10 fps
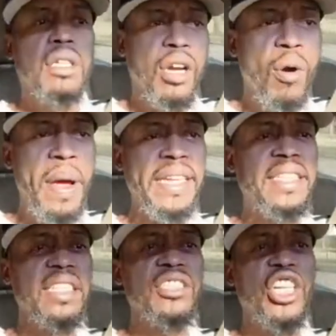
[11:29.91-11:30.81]
go back to
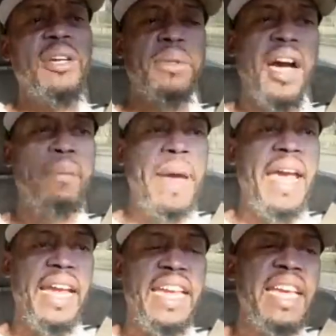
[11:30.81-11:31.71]
the gym, come back,
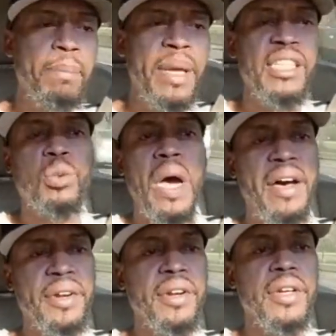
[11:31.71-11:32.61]
and he beats
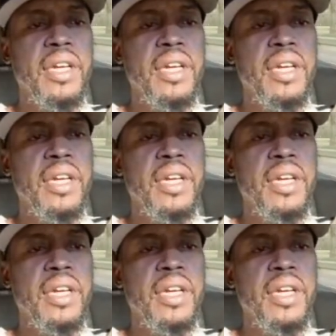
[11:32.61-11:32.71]
Wilder.